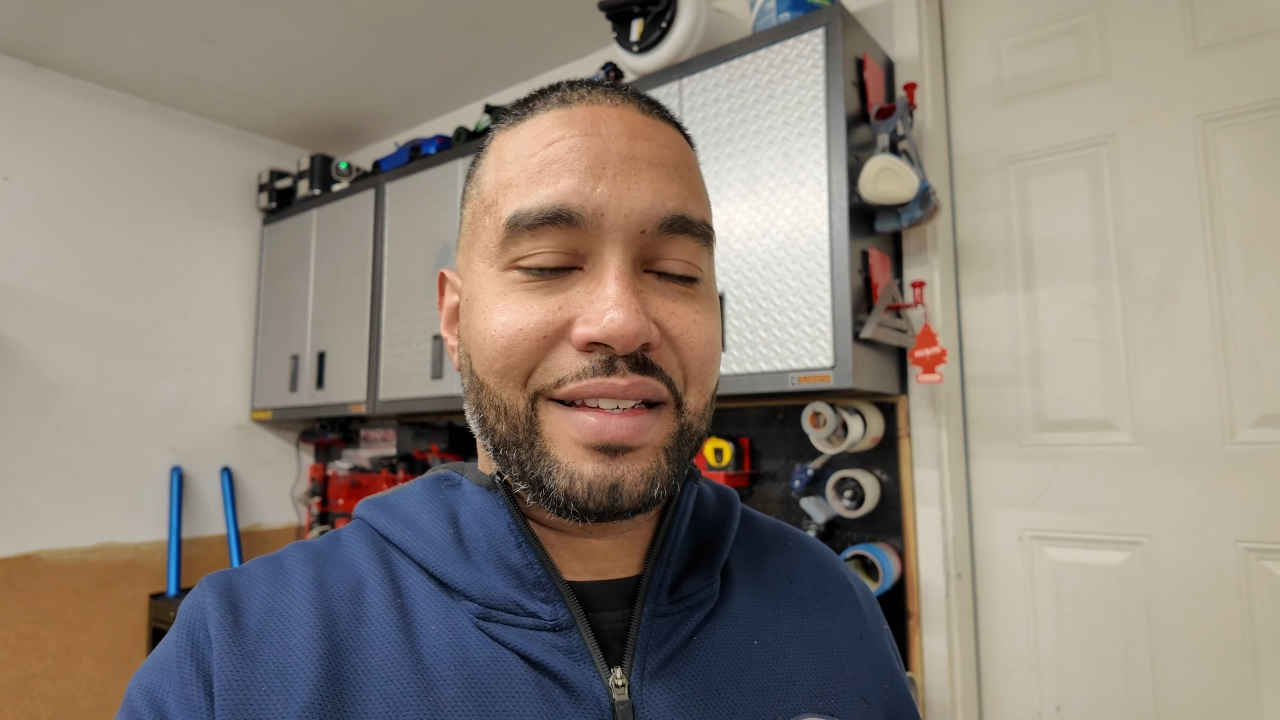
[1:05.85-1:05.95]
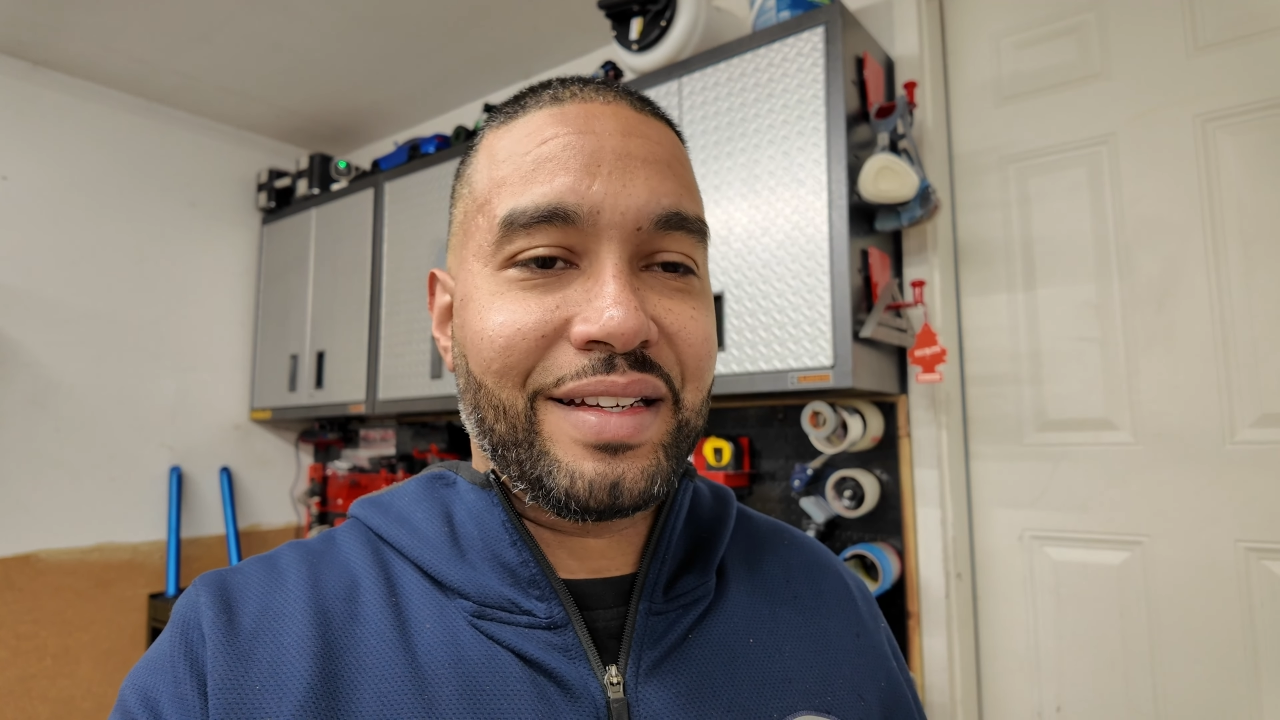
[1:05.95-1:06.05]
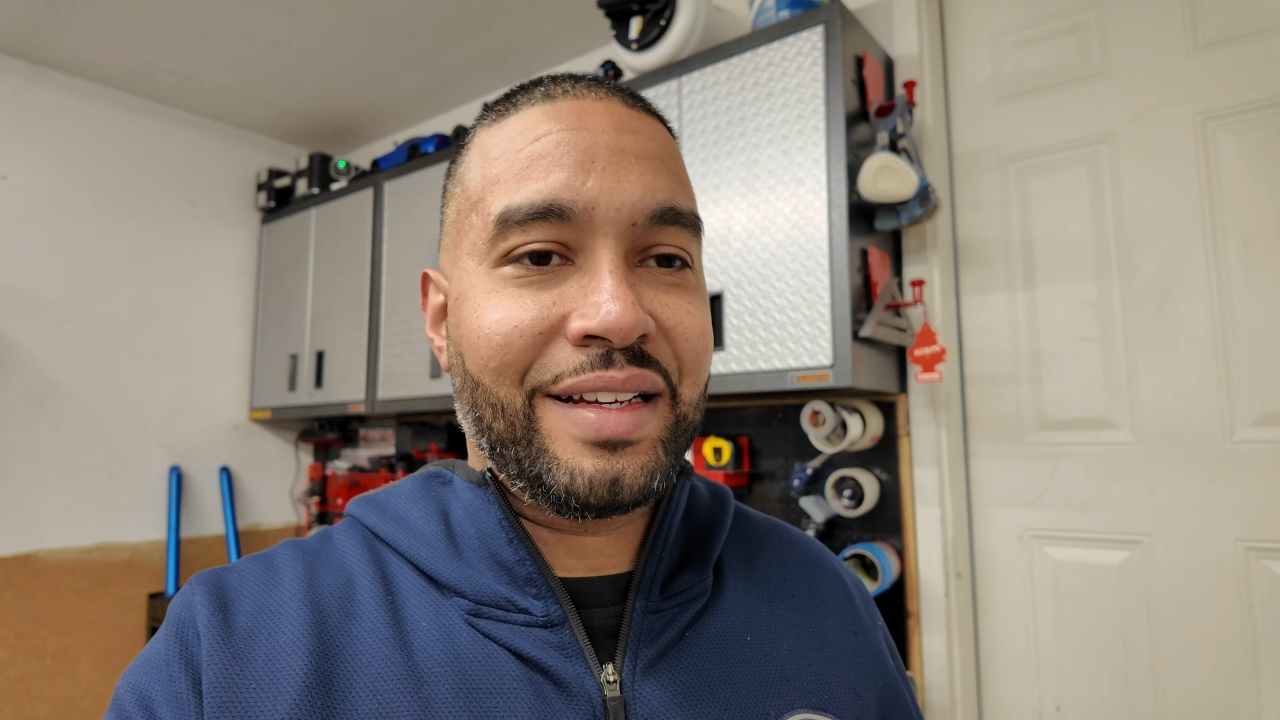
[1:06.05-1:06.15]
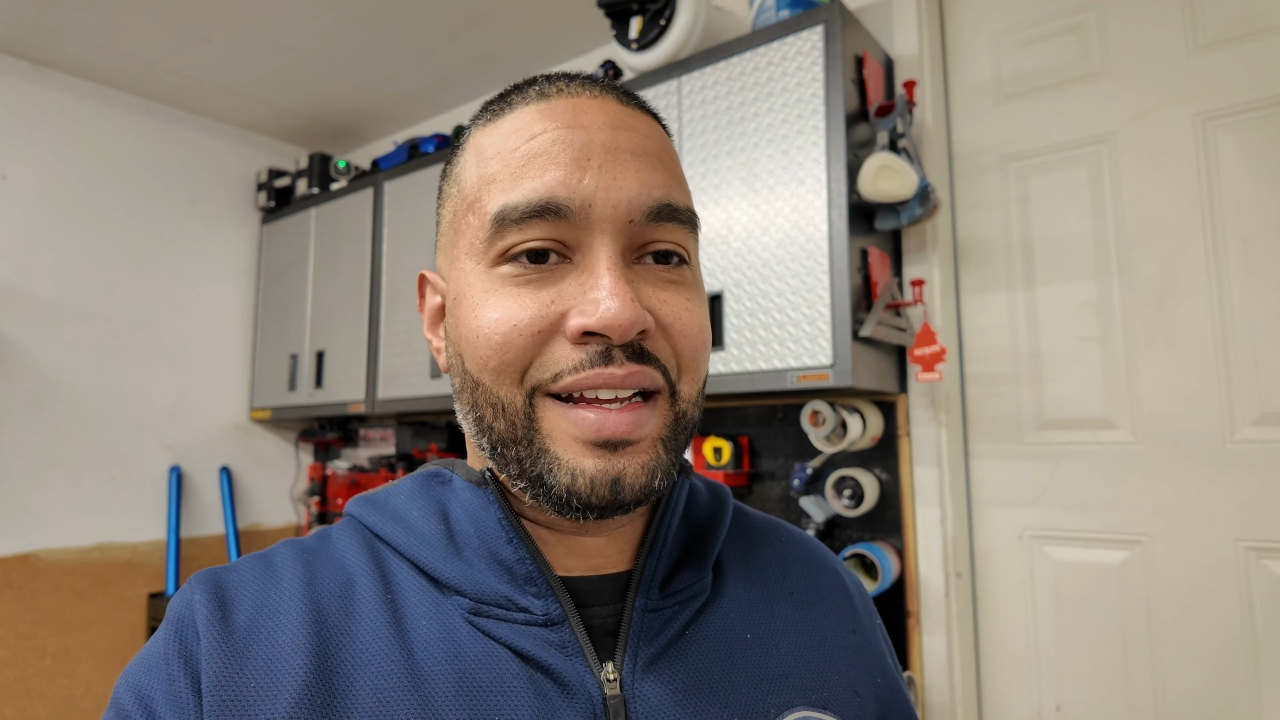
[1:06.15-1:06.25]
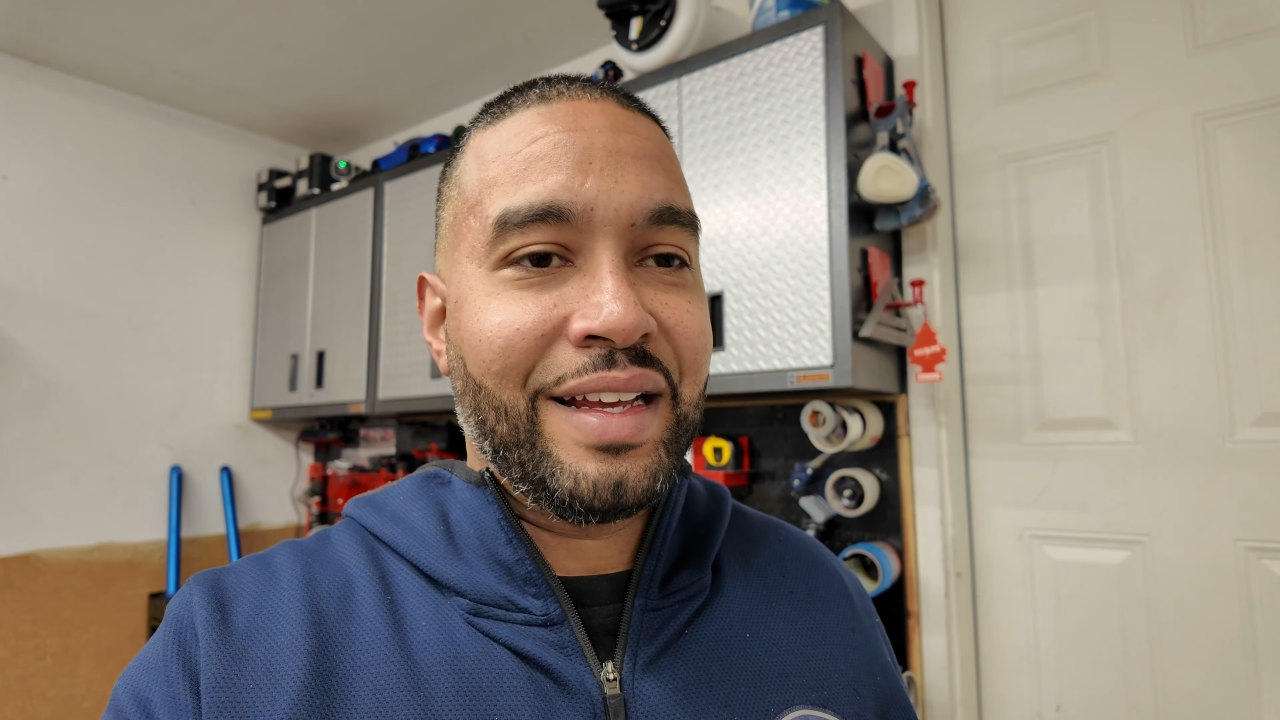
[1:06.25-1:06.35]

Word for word: and